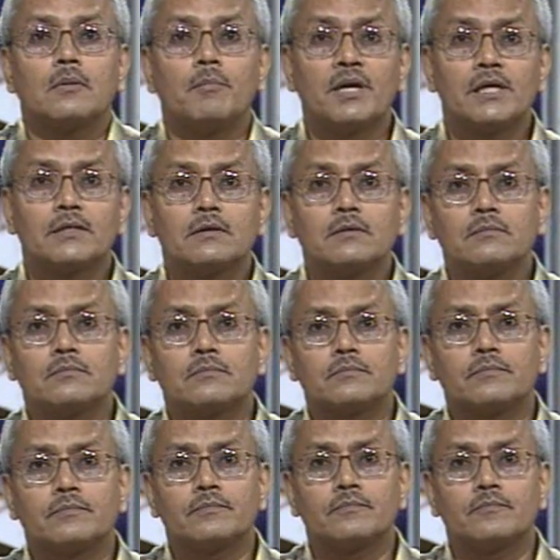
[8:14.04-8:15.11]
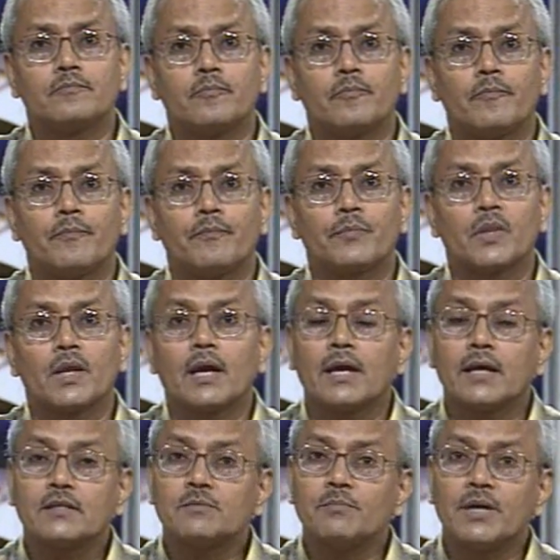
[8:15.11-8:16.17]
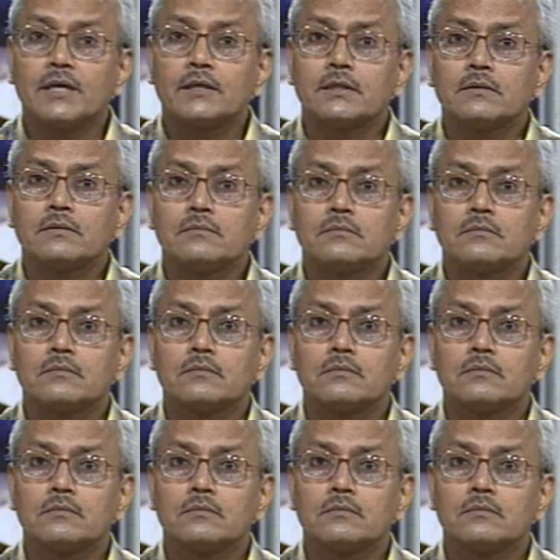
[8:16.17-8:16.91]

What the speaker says: Milton? Is Milton